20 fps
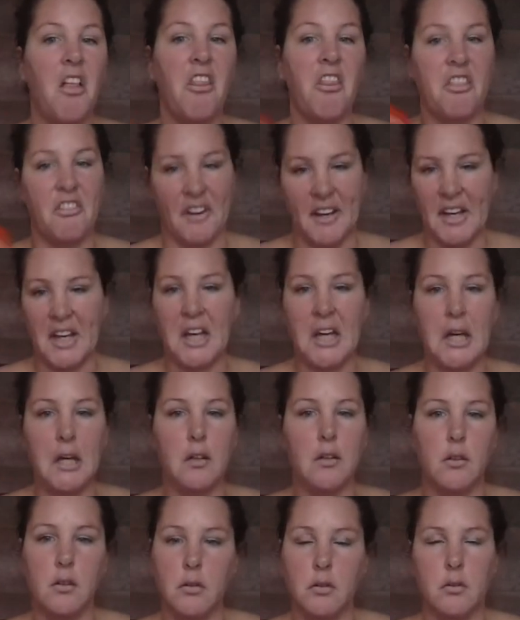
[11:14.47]
bunny
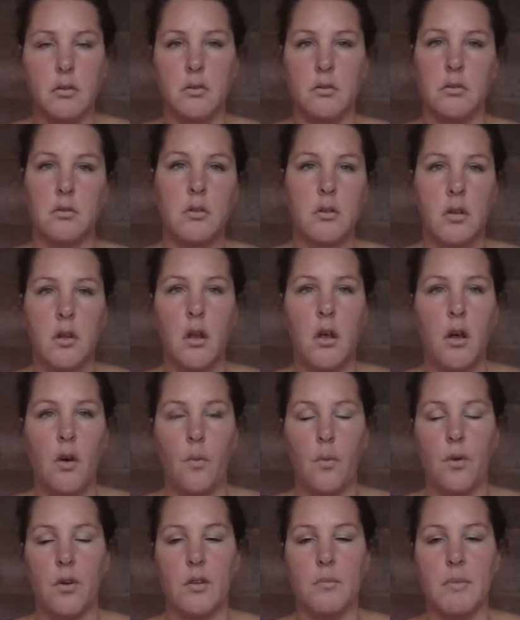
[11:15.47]

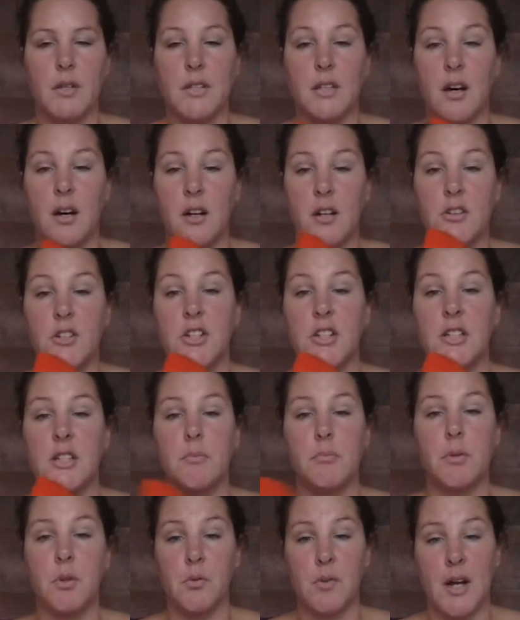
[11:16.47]
with my daughter. She
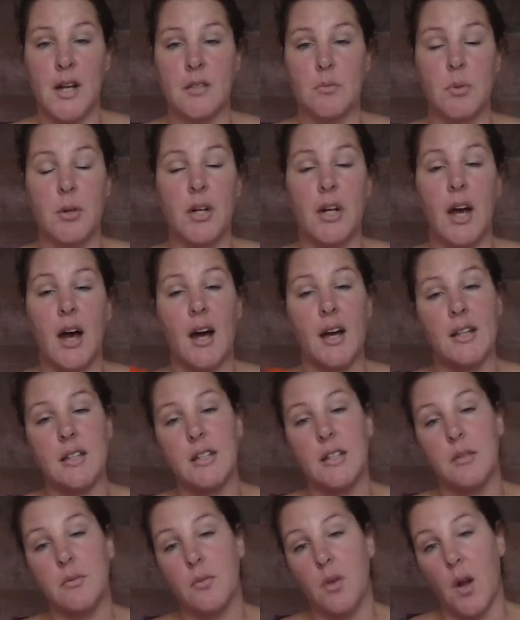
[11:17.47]
did blue raspberry. I
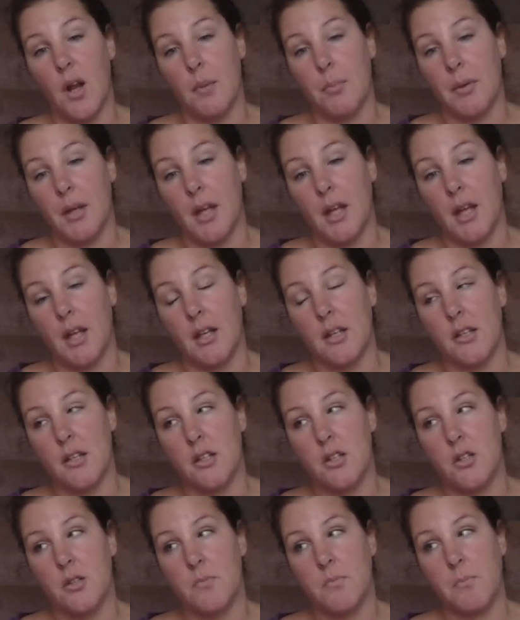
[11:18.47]
did grape and
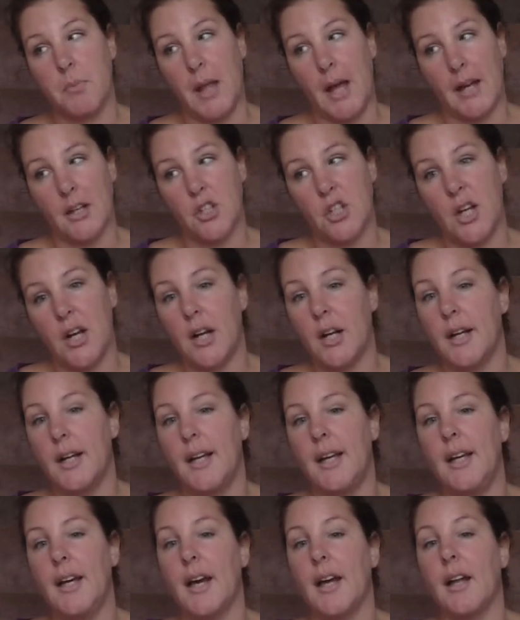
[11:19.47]
black
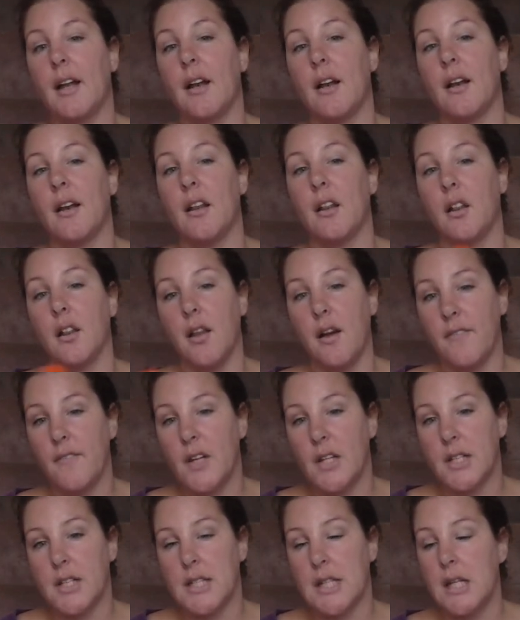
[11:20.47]
cherry, and love
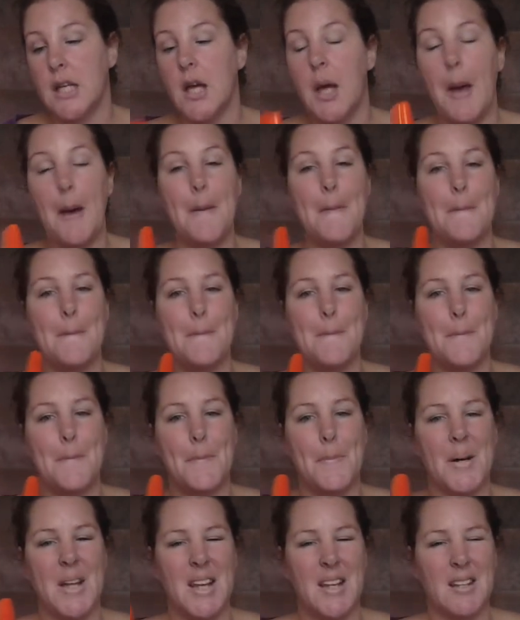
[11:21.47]
it.
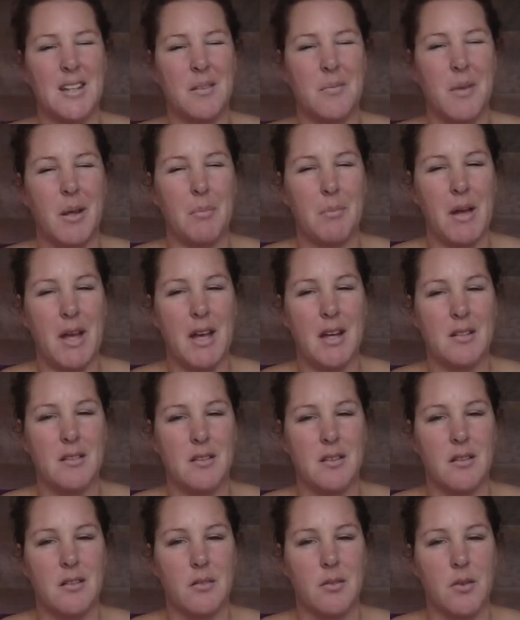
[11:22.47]
But it did make my ends
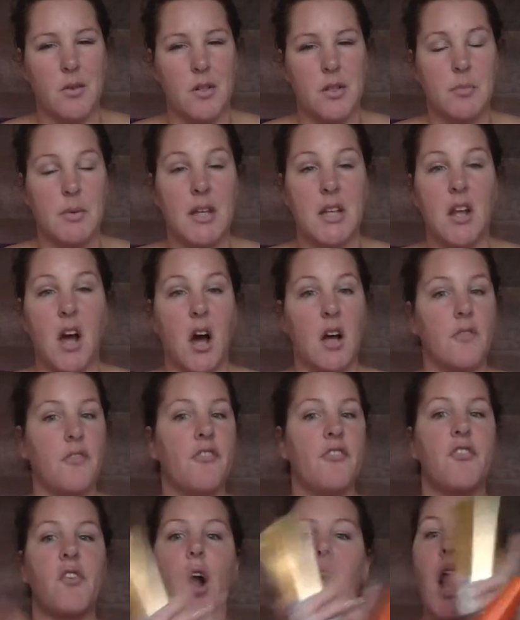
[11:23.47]
a little crispy, not
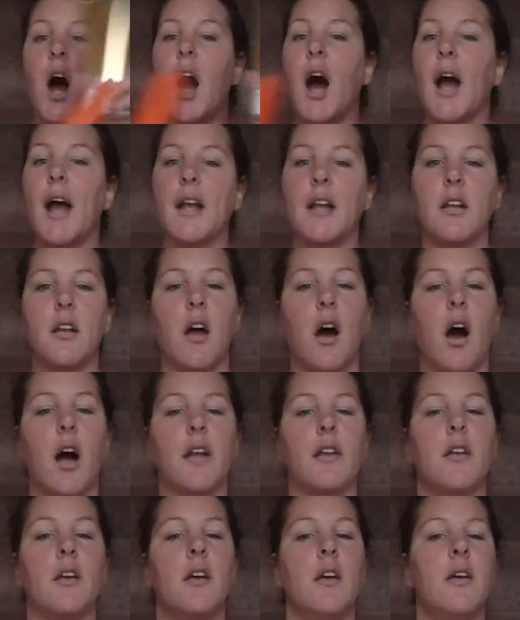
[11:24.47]
fried,
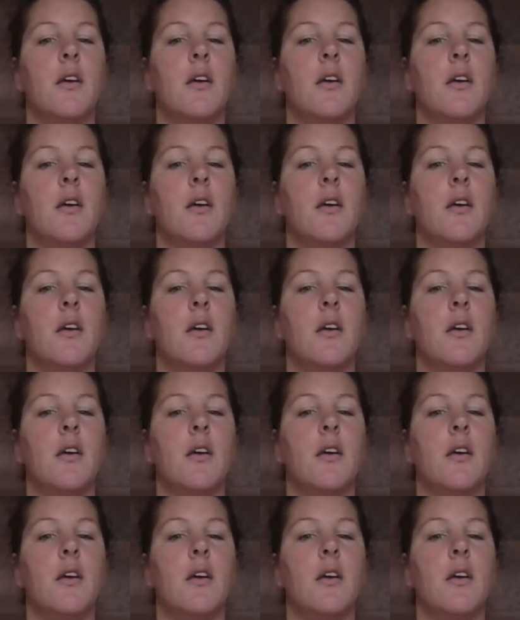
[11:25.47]
not